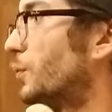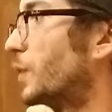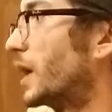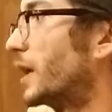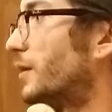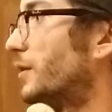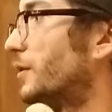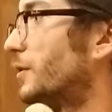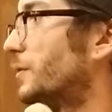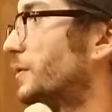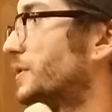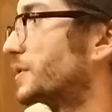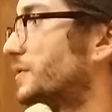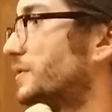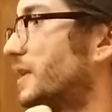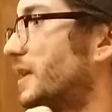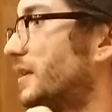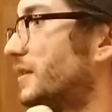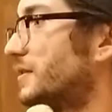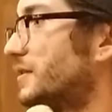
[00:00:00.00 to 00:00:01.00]
I don't know what those
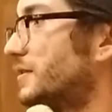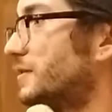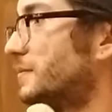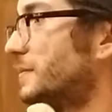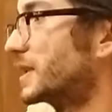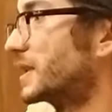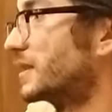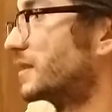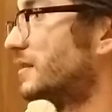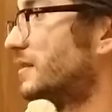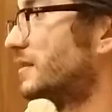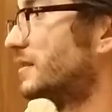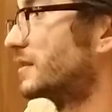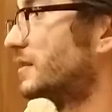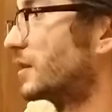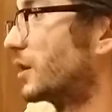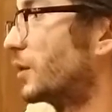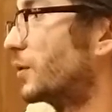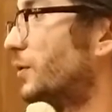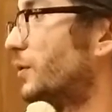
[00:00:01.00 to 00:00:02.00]
characters mean.
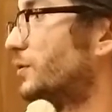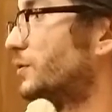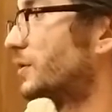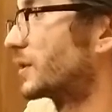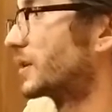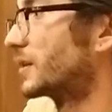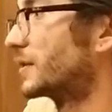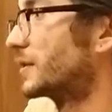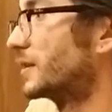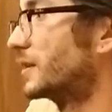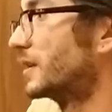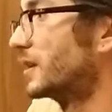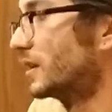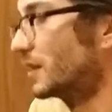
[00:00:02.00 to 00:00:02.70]
Oh, those are...